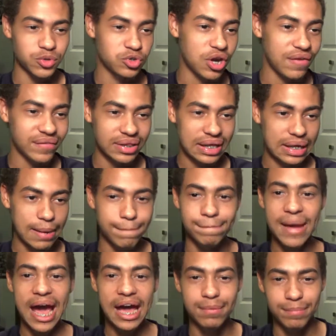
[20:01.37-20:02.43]
driving like a
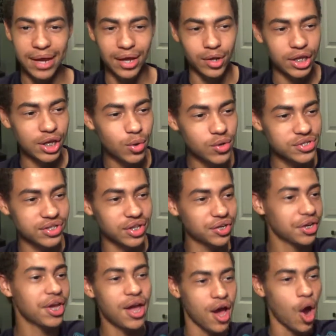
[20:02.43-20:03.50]
madman. He was
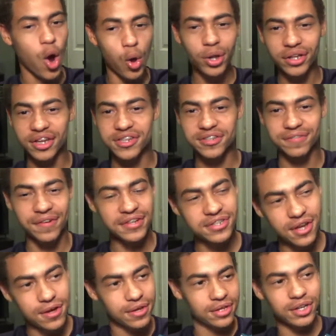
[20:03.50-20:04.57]
literally holding his
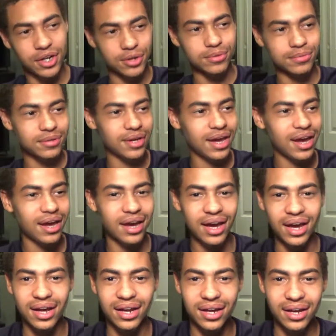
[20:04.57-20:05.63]
fist,
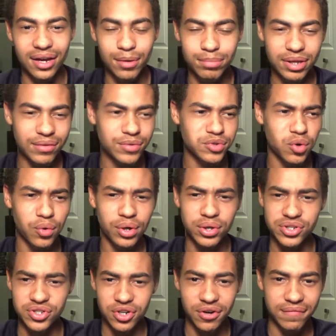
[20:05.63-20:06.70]
I believe it was
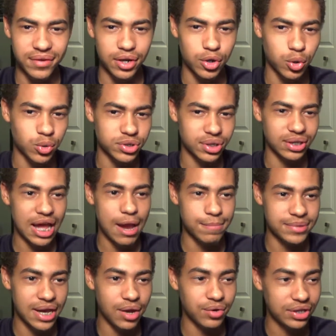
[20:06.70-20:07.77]
Oriol Servia who was a
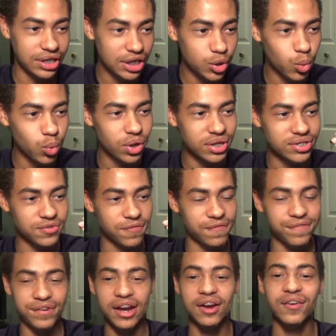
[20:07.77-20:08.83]
lap down. He was
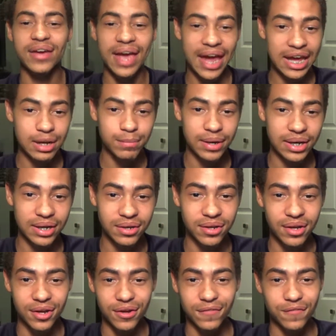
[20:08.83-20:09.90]
very animated
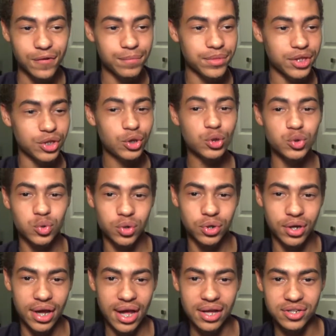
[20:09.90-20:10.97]
from the
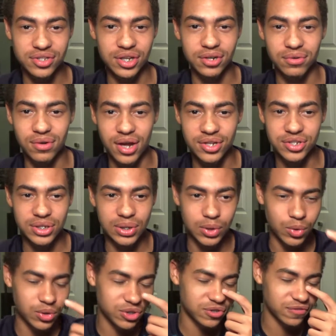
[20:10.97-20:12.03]
usual Alexander Rossi,
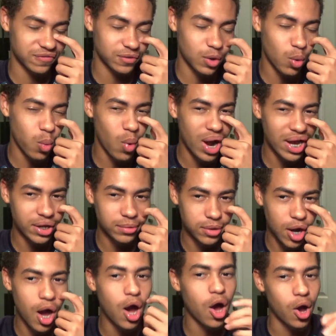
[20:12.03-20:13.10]
who was quite
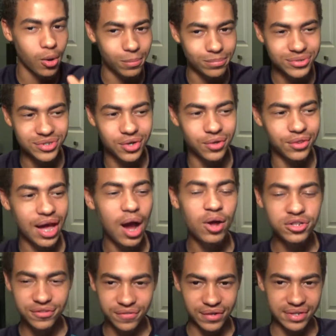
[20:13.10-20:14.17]
calm. So that
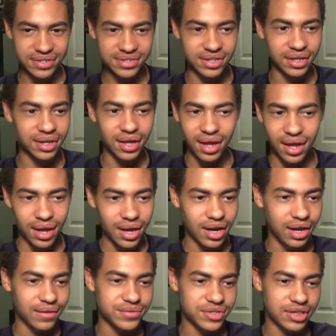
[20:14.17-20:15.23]
was fun to see.
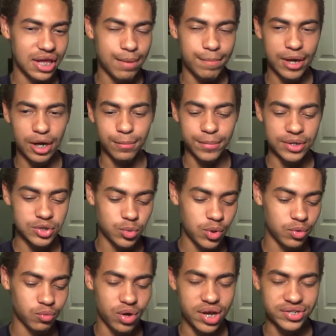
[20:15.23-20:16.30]
And obviously that battle
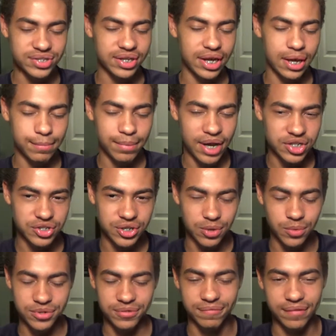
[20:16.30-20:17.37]
between Rossi and
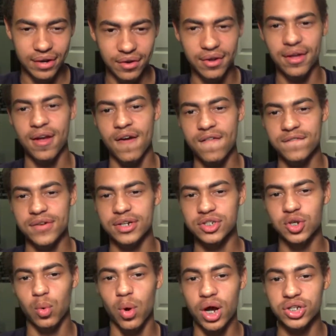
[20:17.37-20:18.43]
Pagenaud was very fun
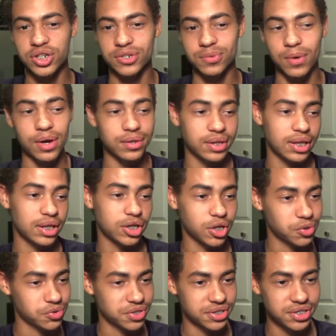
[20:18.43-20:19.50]
to watch as well. And then the
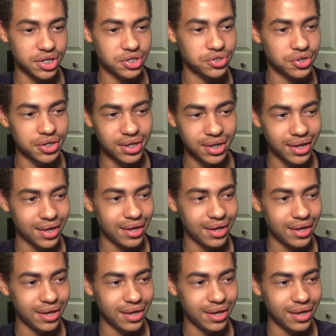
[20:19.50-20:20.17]
Coke 600.